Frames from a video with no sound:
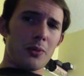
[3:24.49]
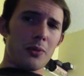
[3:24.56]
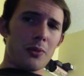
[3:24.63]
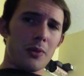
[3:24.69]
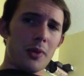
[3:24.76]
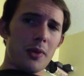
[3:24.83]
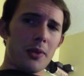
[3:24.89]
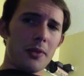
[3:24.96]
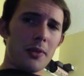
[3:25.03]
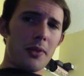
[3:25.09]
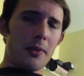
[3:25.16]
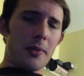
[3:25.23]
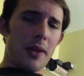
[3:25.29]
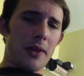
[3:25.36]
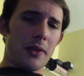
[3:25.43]
Well, the truth
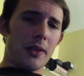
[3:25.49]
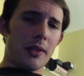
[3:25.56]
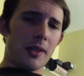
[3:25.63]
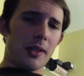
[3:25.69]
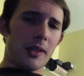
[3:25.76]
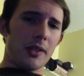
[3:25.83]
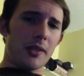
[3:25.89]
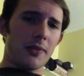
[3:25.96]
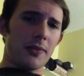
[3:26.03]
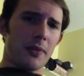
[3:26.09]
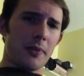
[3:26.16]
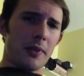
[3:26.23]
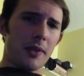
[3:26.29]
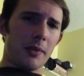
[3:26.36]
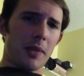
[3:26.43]
of the matter is, is for
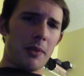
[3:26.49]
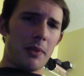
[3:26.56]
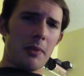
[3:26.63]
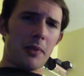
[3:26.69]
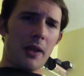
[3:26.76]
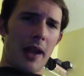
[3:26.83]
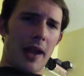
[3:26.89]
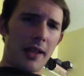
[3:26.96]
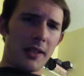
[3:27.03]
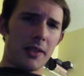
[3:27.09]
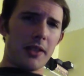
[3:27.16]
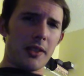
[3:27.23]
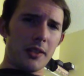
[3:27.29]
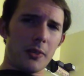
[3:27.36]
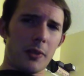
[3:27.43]
as many people ask
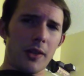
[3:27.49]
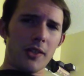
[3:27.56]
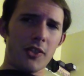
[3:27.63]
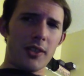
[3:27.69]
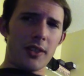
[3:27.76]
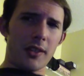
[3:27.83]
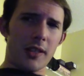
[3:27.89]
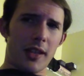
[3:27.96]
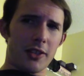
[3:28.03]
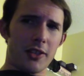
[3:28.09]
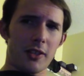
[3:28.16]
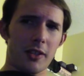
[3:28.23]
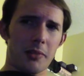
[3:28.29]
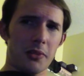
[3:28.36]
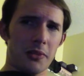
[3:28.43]
this question, it's
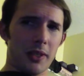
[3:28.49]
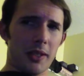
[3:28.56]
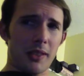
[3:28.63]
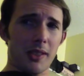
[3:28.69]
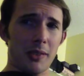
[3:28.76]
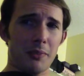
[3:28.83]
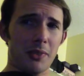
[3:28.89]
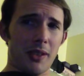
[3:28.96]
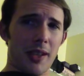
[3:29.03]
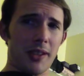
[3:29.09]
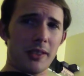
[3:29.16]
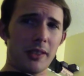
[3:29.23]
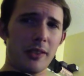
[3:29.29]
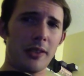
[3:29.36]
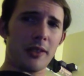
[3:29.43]
actually a pretty simple
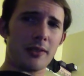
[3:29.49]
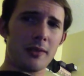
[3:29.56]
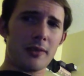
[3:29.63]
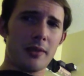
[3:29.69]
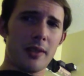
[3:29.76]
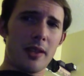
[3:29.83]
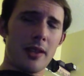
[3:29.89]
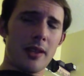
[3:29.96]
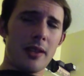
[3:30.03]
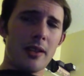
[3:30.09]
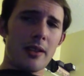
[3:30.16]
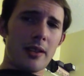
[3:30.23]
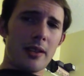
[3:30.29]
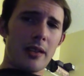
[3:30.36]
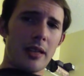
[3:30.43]
answer.
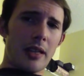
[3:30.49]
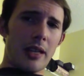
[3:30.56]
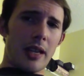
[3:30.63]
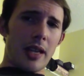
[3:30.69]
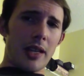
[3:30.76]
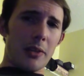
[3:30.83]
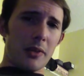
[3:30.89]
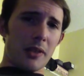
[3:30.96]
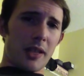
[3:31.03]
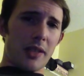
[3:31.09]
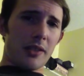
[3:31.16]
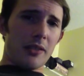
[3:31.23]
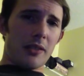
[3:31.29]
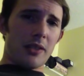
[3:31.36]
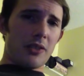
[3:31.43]
And it was
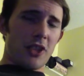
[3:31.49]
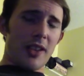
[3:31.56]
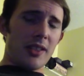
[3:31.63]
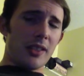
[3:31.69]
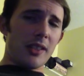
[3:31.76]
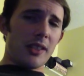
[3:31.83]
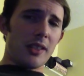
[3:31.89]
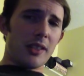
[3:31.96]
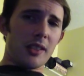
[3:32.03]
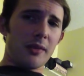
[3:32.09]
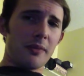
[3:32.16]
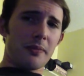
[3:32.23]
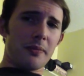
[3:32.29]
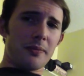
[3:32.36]
answered in Genesis.